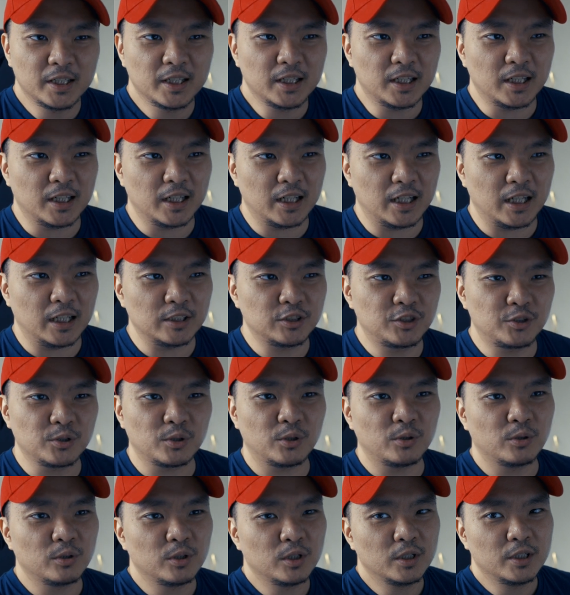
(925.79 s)

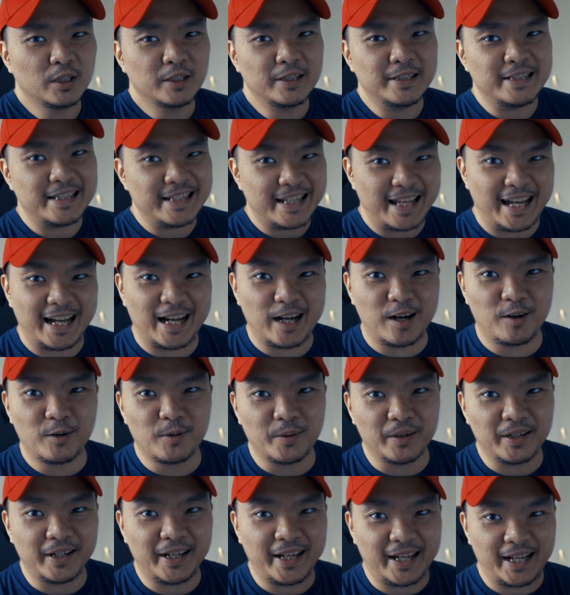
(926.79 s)
So
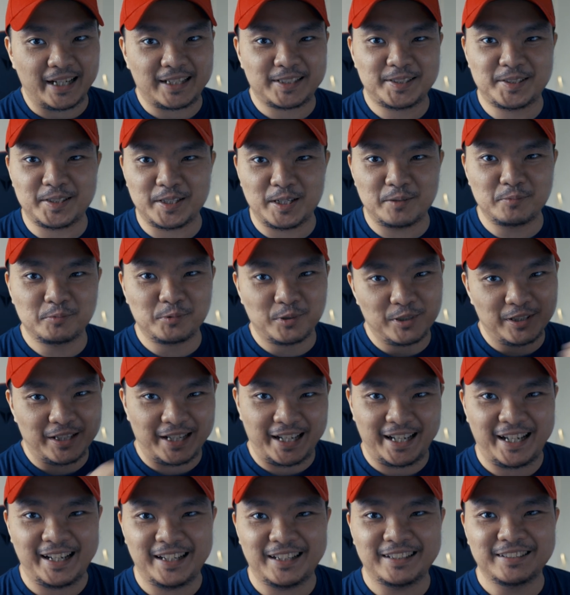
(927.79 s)
now XM will
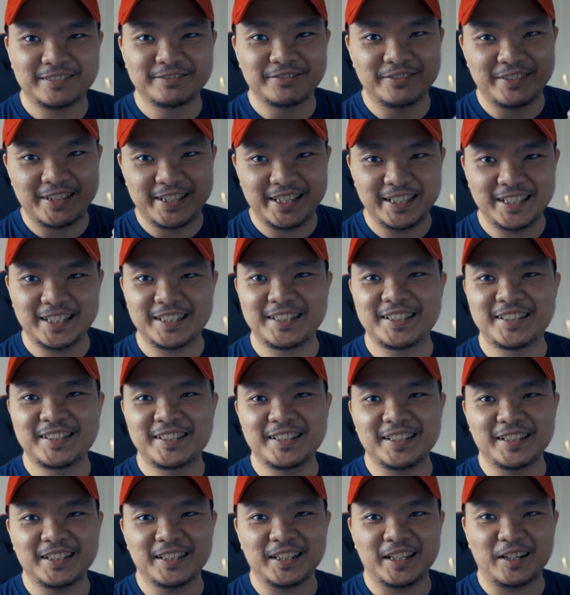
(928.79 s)
have
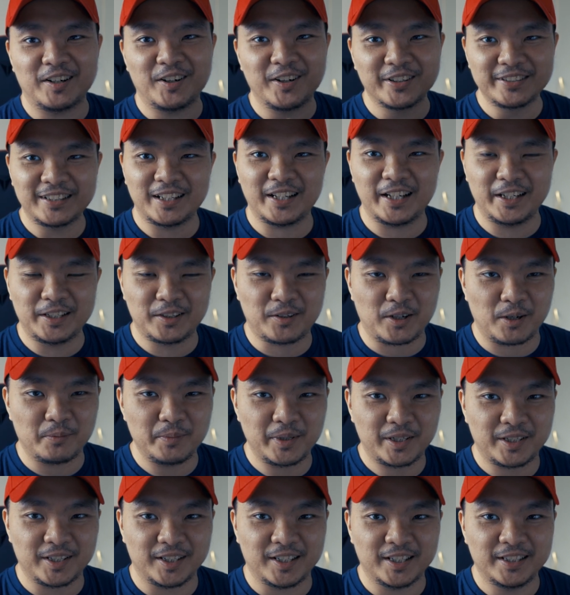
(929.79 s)
this online
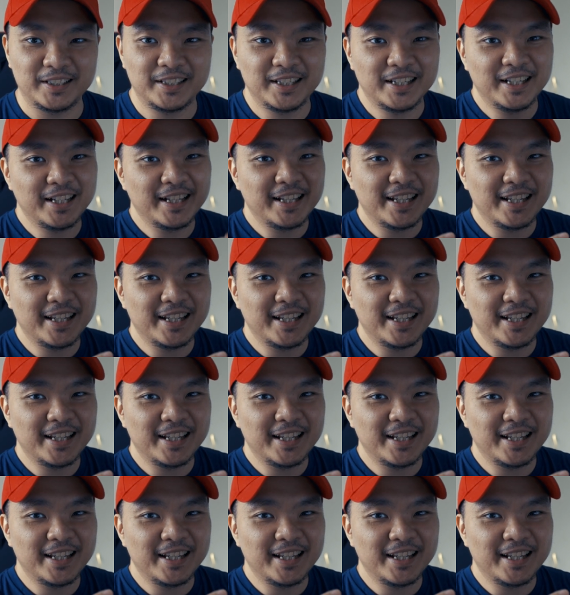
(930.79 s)
Comic-Con.